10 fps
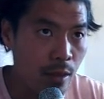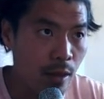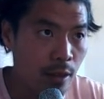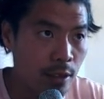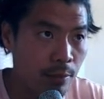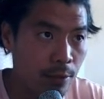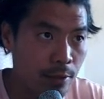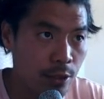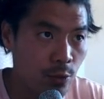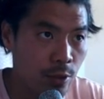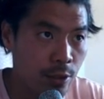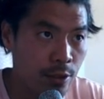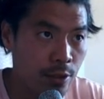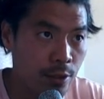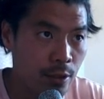Same thing with this one.
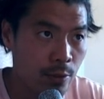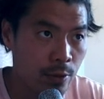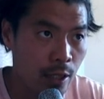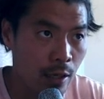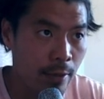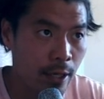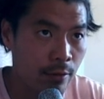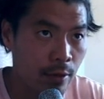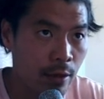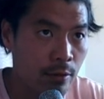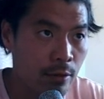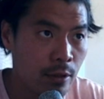This was not a bad throw.